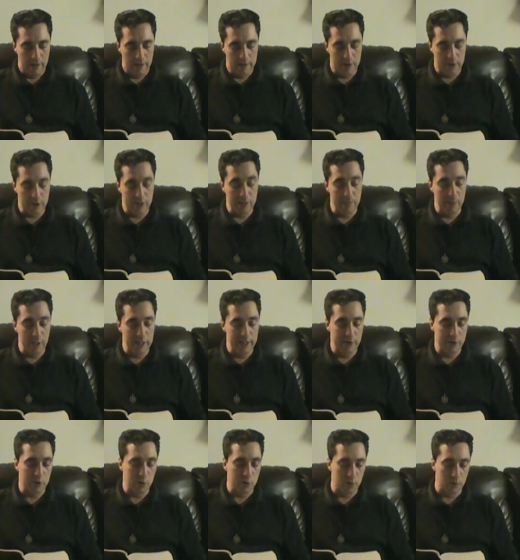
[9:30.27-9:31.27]
The simile
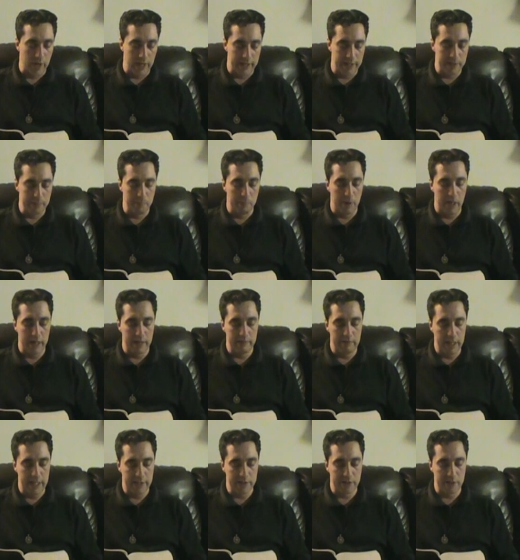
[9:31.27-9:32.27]
is trite, but
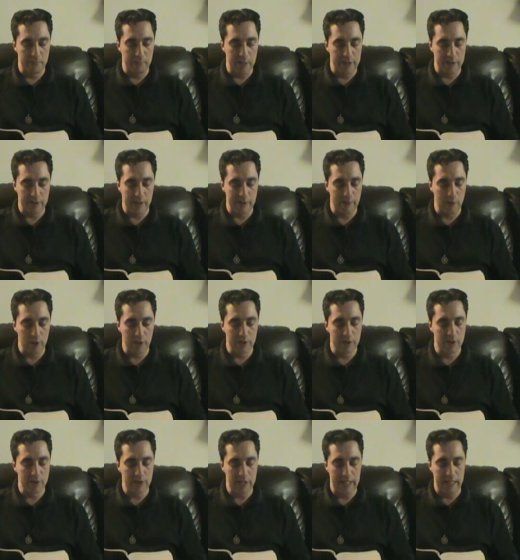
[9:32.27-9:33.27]
it is the best ever
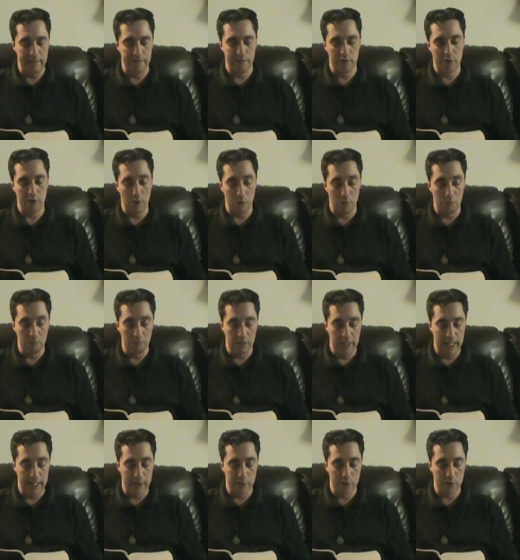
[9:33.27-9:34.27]
conceived, so
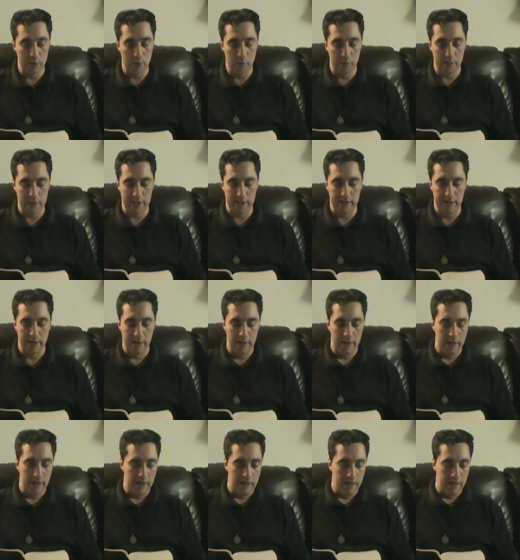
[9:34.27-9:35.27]
let us use it.
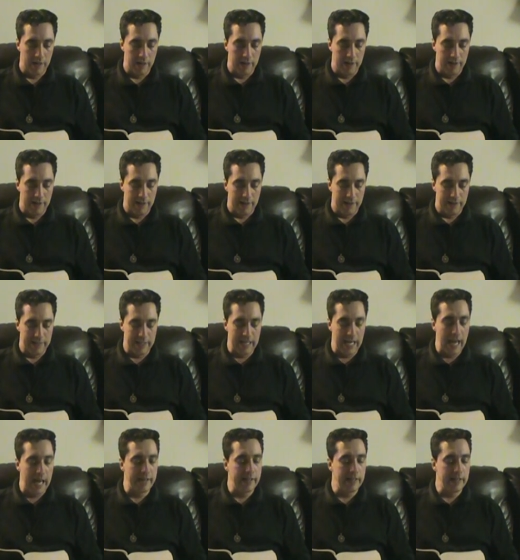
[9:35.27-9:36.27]

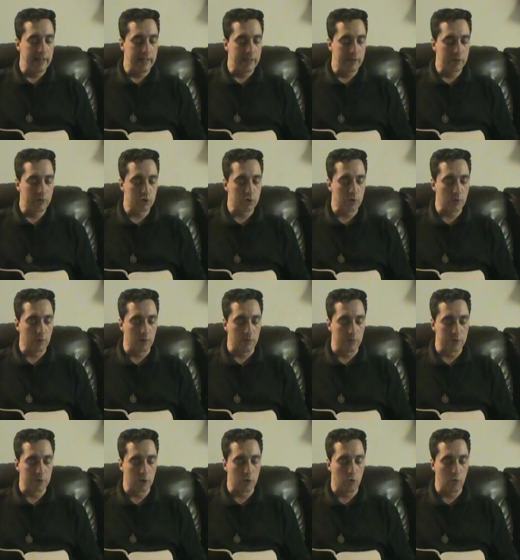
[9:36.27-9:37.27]
The eddying
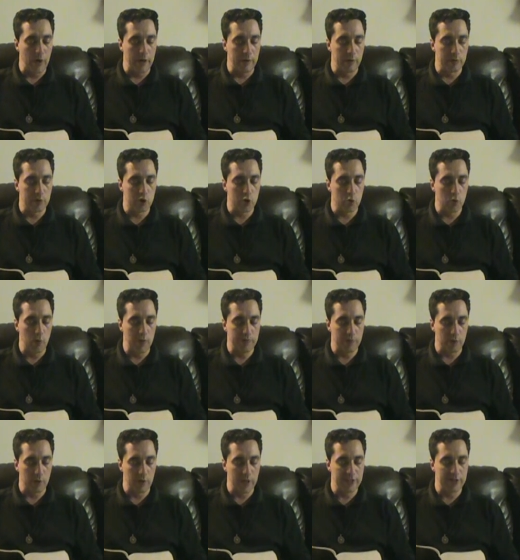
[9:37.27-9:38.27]
circles are greater and
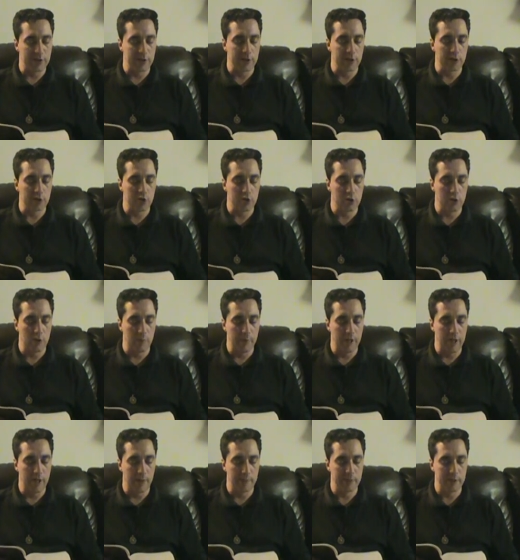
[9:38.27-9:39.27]
swifter as the
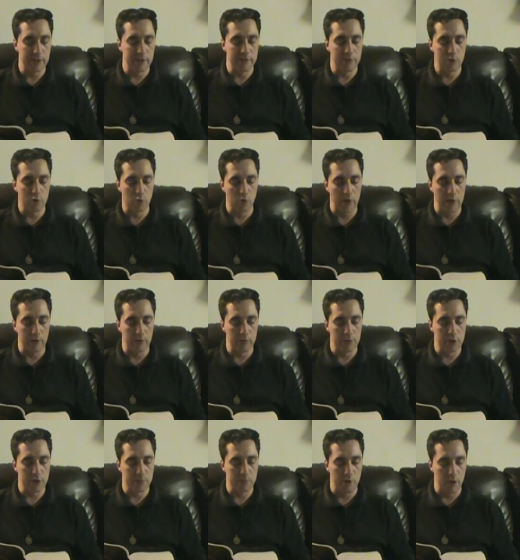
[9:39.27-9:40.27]
disturbing object is greater or
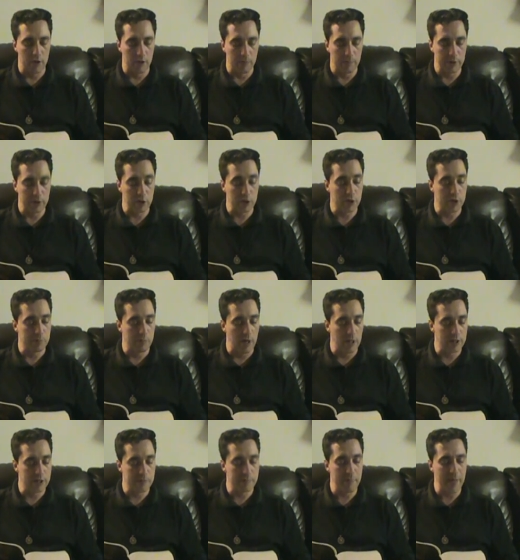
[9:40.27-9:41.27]
smaller, but the
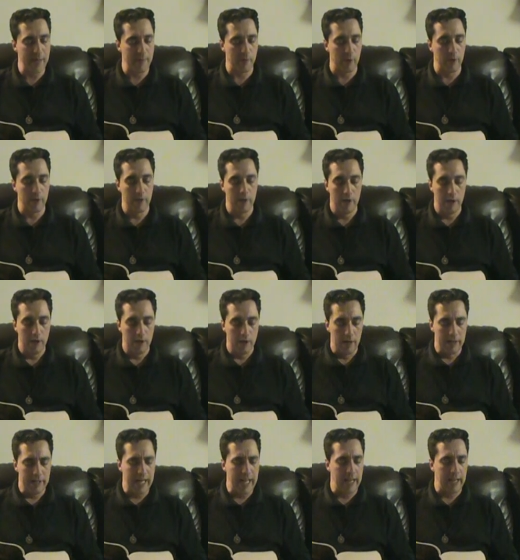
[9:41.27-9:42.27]
smallest pebble,
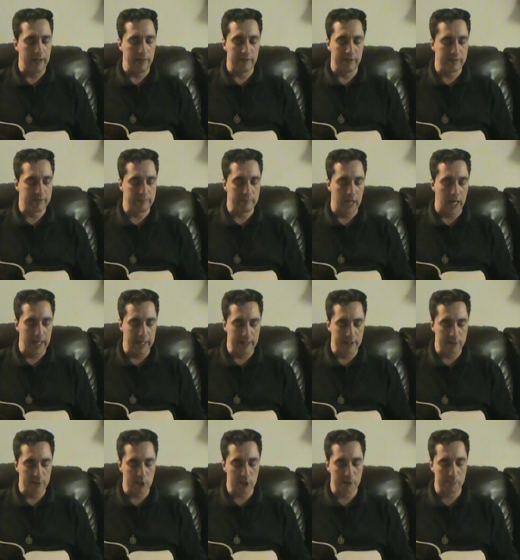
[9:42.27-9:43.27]
nay, the
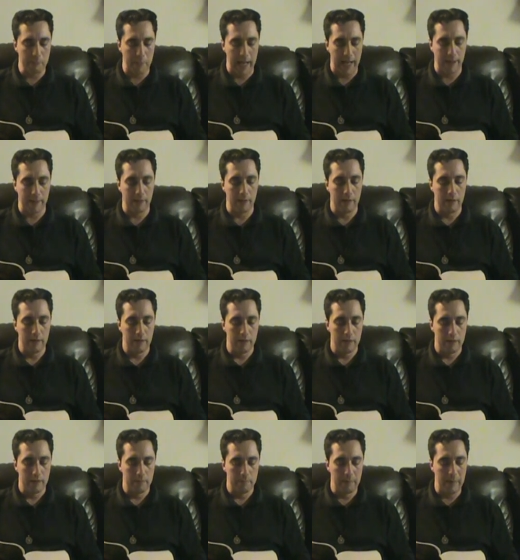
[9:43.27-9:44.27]
tiniest speck,
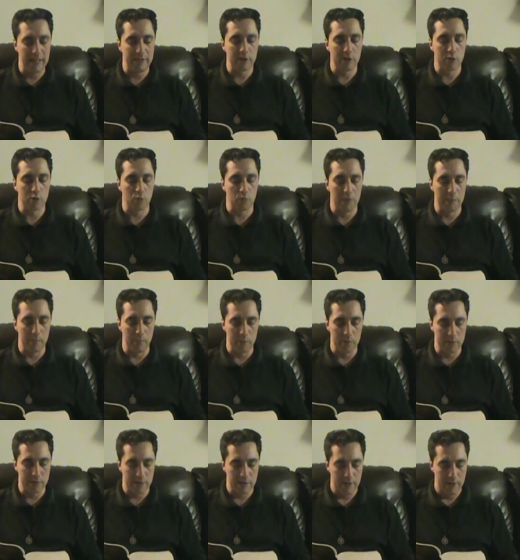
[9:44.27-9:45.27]
makes its
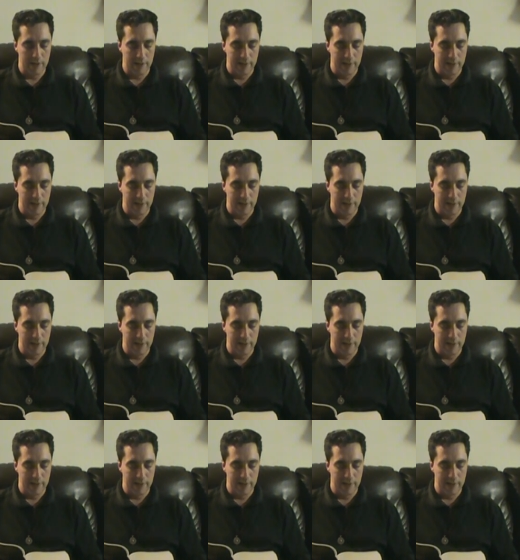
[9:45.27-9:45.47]
ripples.